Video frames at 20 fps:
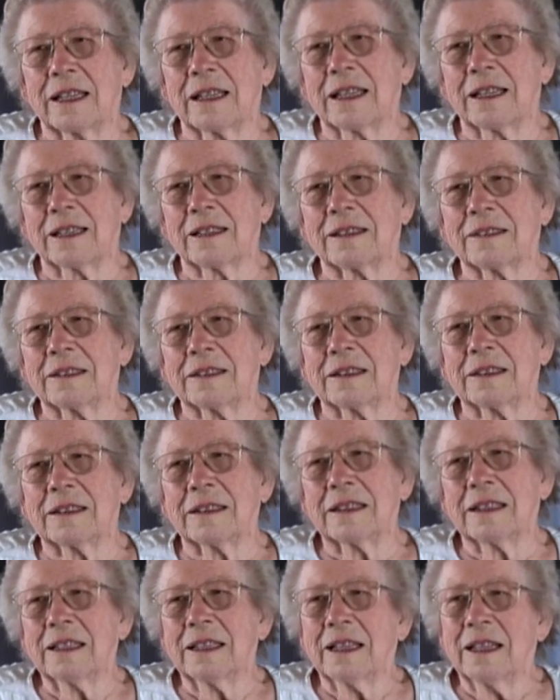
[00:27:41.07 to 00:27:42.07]
Uh,
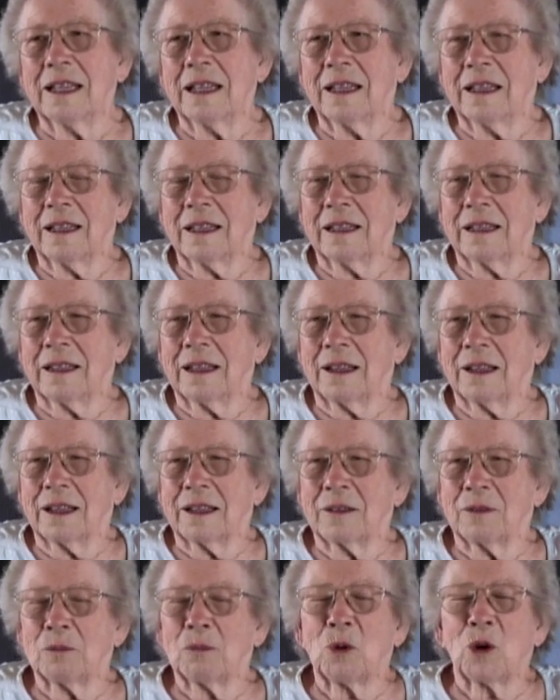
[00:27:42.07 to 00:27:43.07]

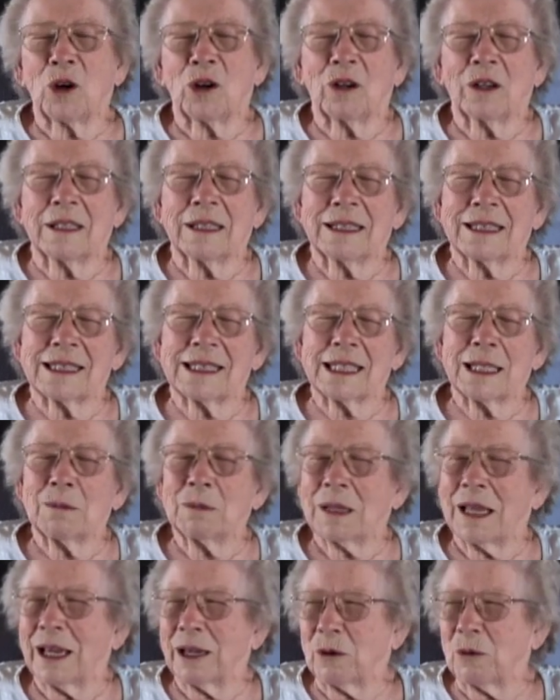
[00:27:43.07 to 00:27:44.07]
more it
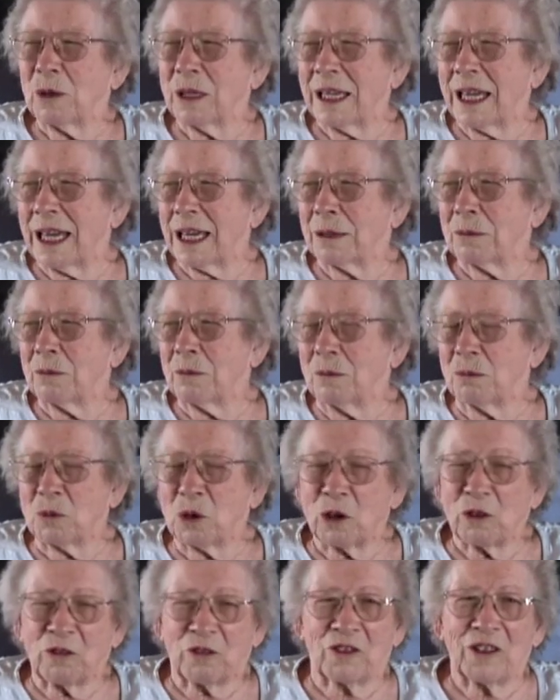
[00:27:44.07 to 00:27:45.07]
seemed like we had
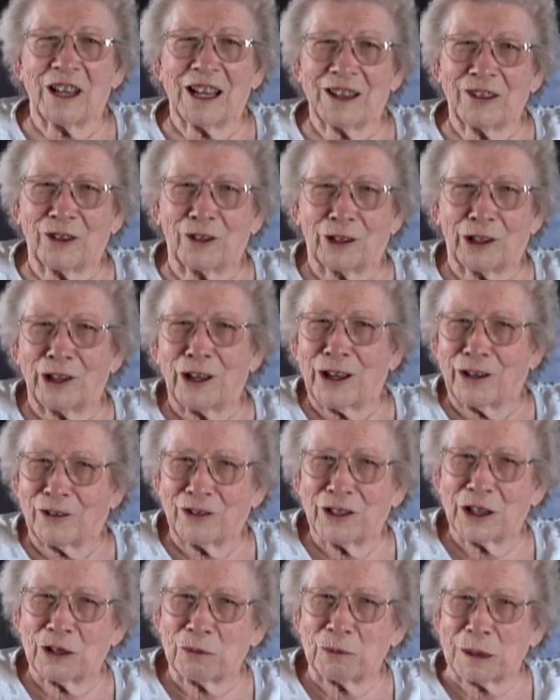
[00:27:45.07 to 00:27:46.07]
more fun than a lot
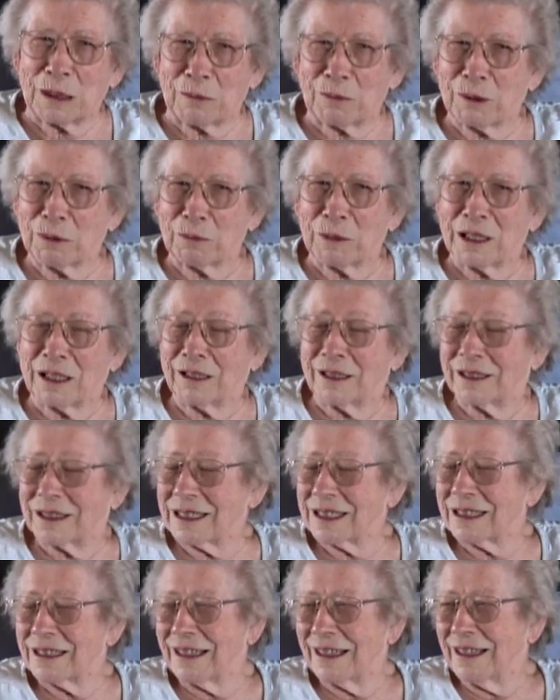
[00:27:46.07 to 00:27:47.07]
of other people
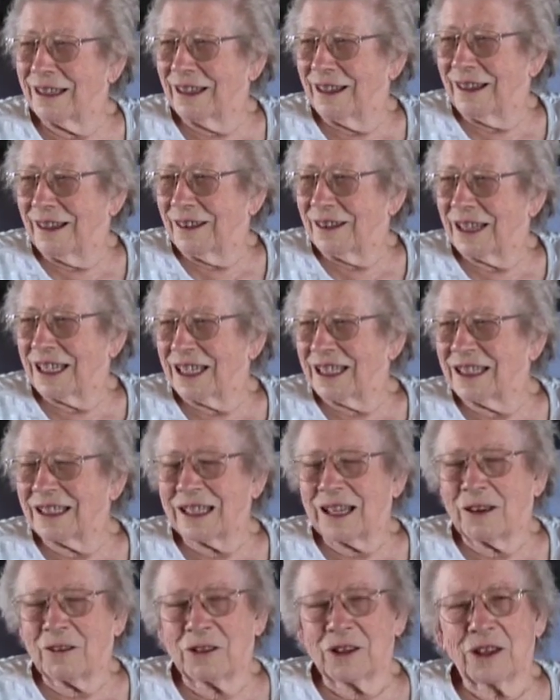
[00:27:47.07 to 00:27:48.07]
because they
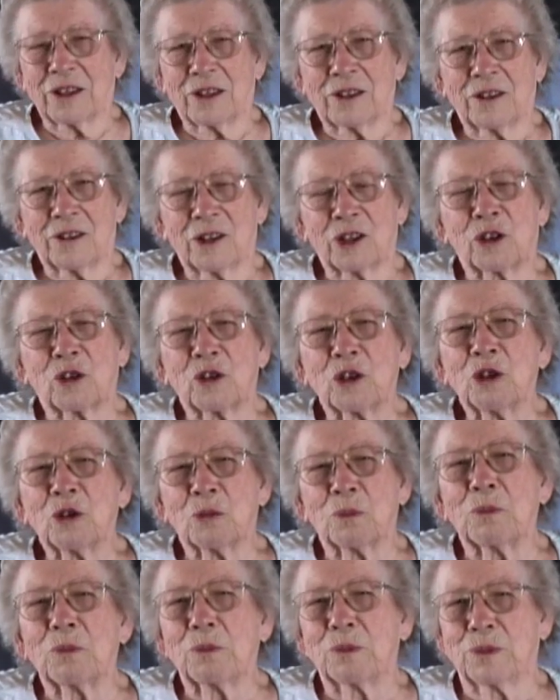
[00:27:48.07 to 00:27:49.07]
didn't have the, the
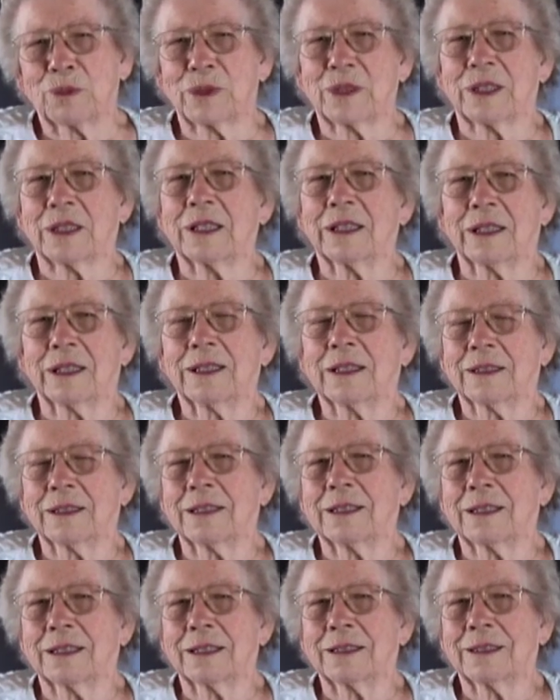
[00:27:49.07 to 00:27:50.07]
groups
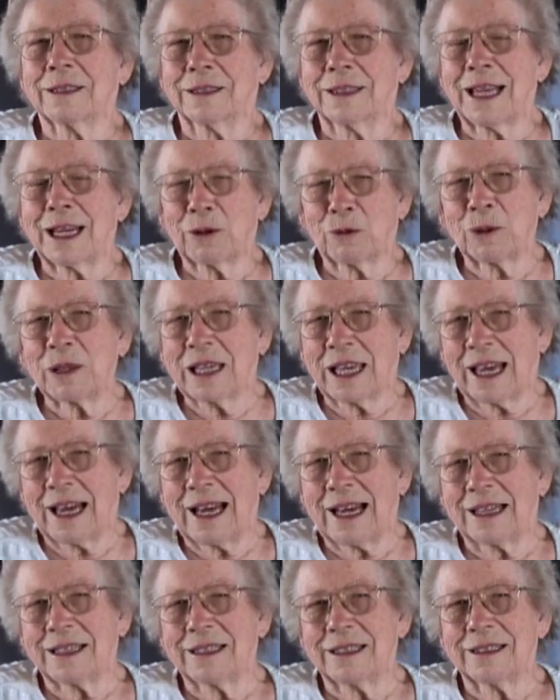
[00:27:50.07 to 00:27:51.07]
like we
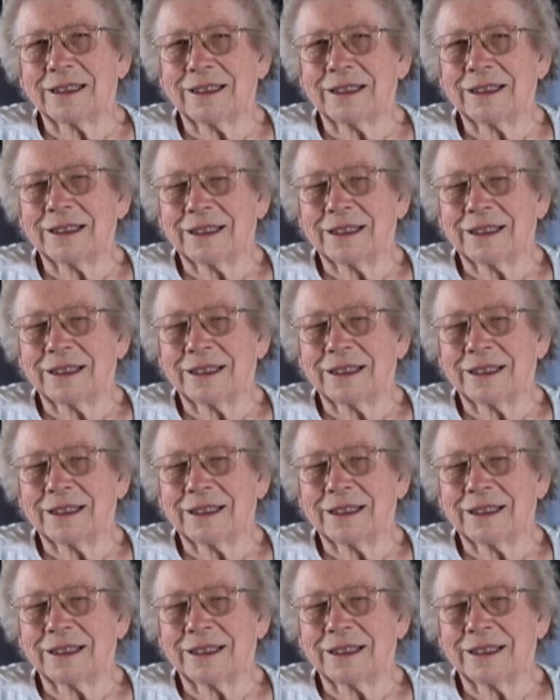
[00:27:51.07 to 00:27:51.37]
had.